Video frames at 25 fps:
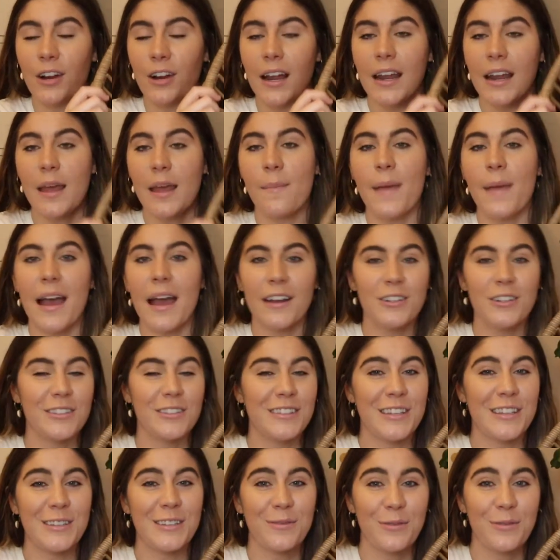and it matches
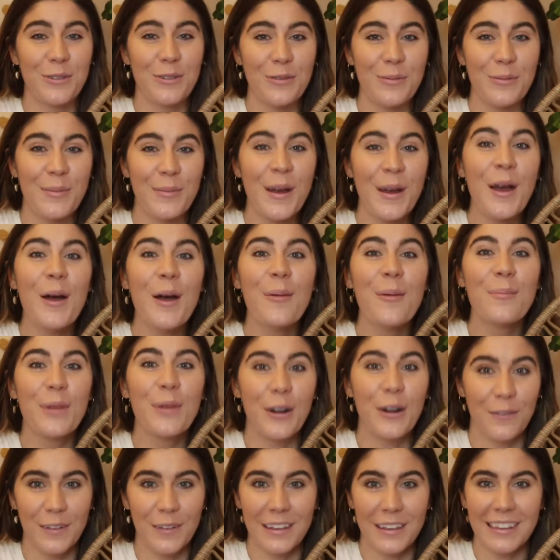this room
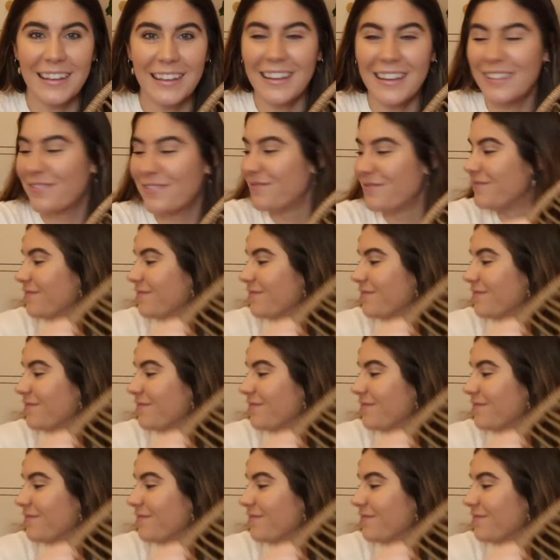perfectly.